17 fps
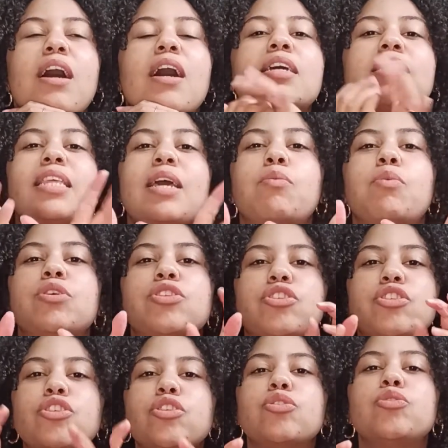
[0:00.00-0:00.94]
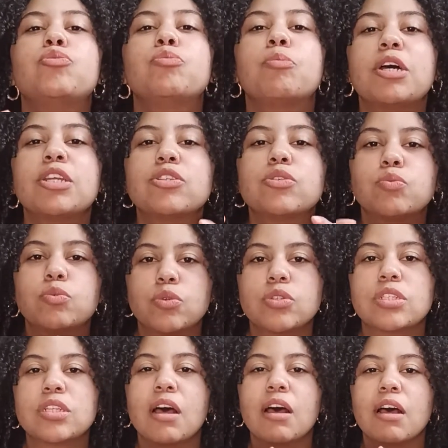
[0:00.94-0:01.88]
there was too much
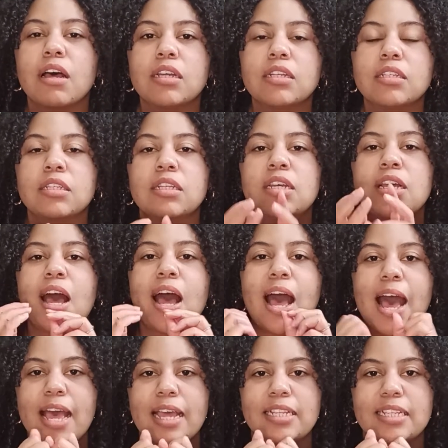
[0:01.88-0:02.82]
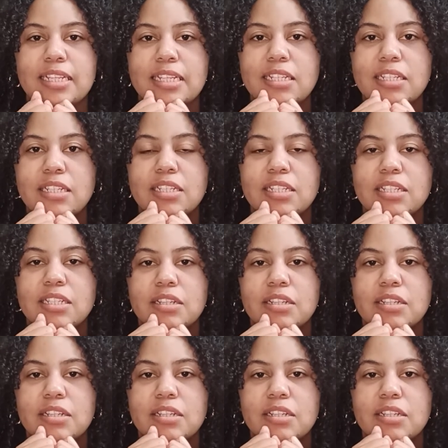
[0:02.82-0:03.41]
water added.